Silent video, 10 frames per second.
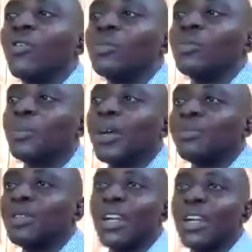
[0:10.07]
from
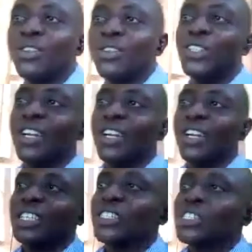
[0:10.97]
Department of Agricultural
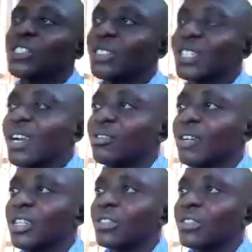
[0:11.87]
Extension and
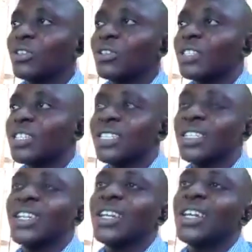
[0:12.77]
Rural
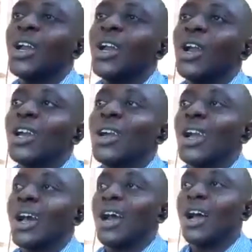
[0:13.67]
Sociology.
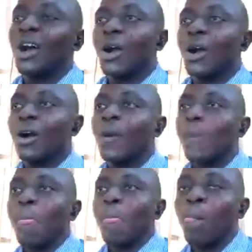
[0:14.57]

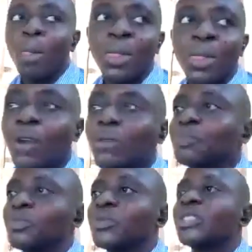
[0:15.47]

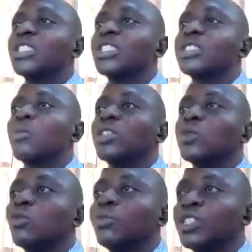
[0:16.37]
Now, this
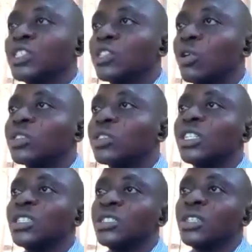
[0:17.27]
morning we'll be
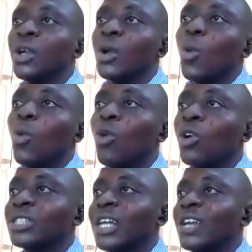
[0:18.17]
discussing
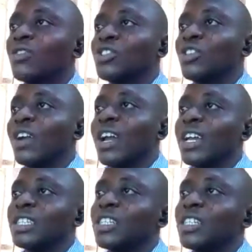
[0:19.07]
what
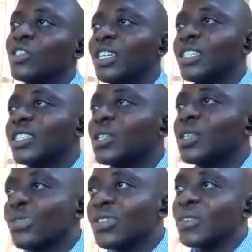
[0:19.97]
agricultural extension
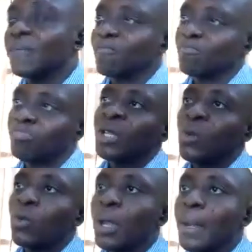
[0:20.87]
entails.
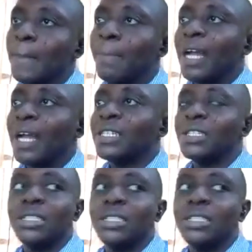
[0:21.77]
Where by